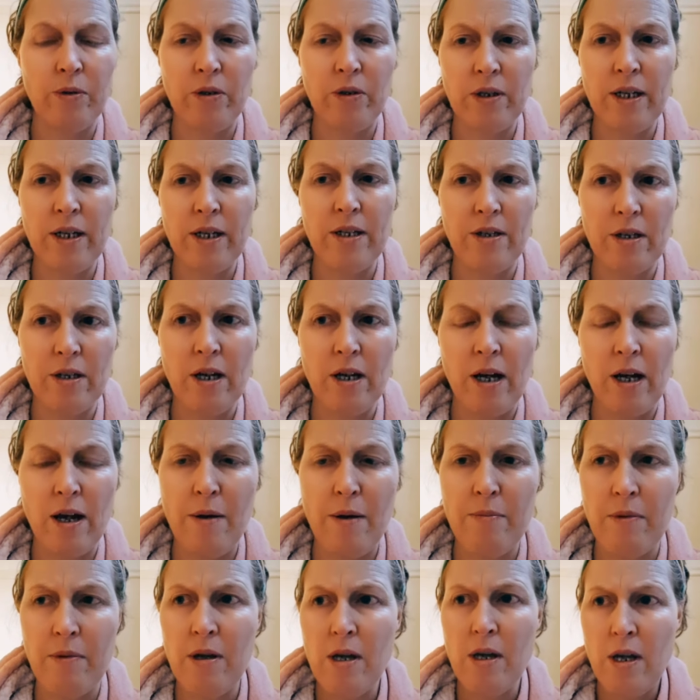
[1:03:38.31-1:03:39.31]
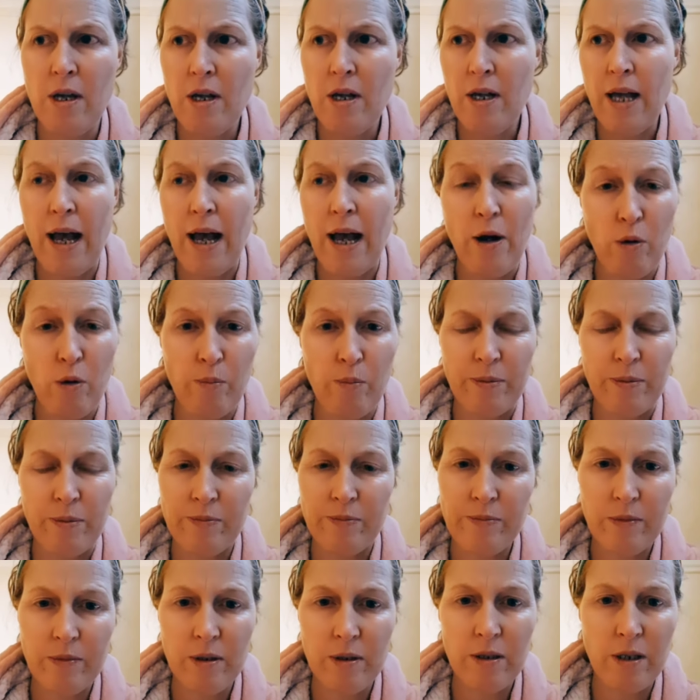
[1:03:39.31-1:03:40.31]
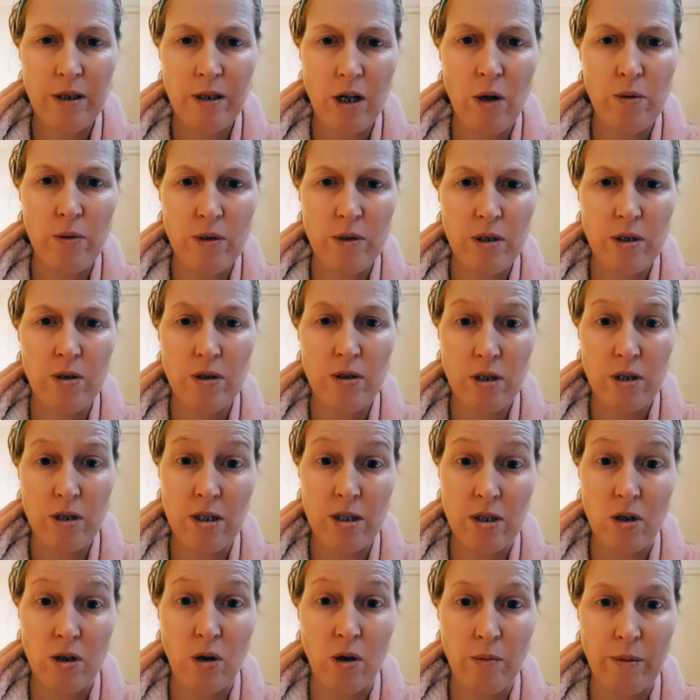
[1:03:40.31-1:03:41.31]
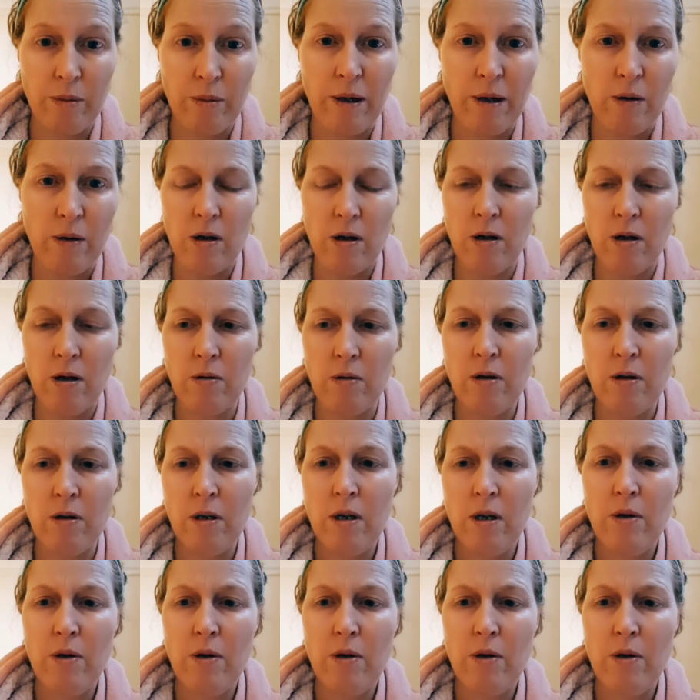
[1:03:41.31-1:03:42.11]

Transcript: You need help, you know, to stop alcohol.